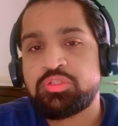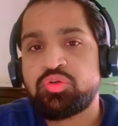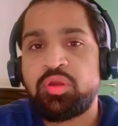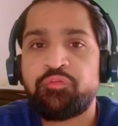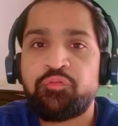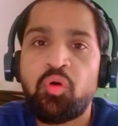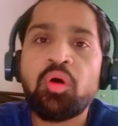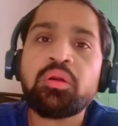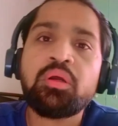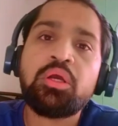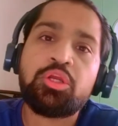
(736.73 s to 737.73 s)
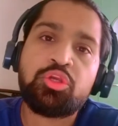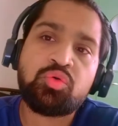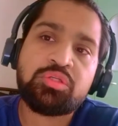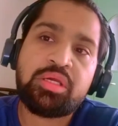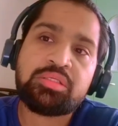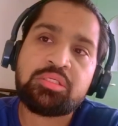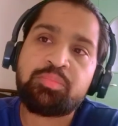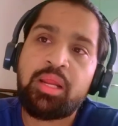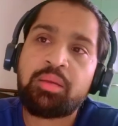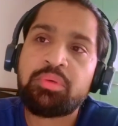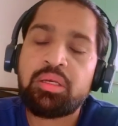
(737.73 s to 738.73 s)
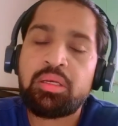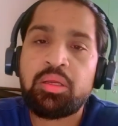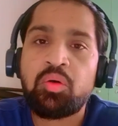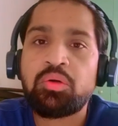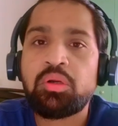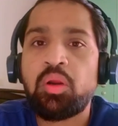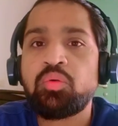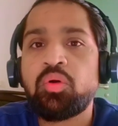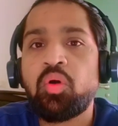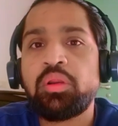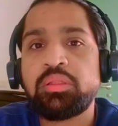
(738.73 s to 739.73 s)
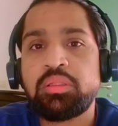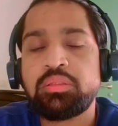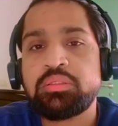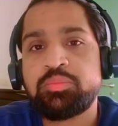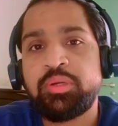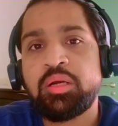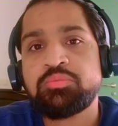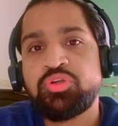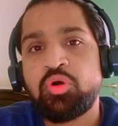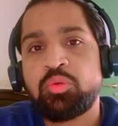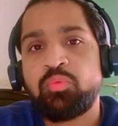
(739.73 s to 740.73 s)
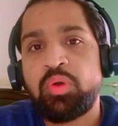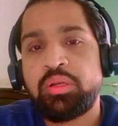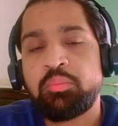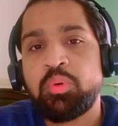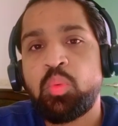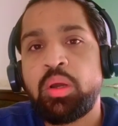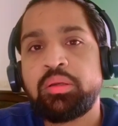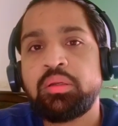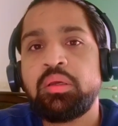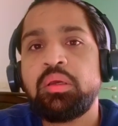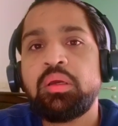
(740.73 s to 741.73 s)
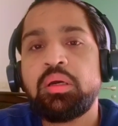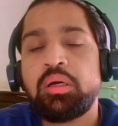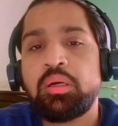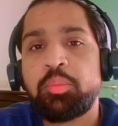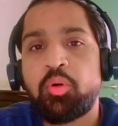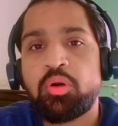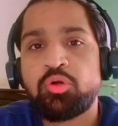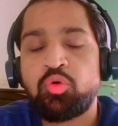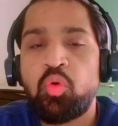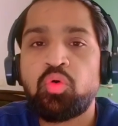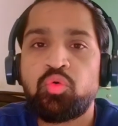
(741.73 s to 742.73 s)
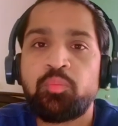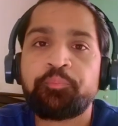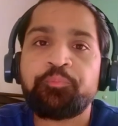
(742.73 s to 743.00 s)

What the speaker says: So if your use case is primarily around cloud calling, then this becomes your number one product to go to.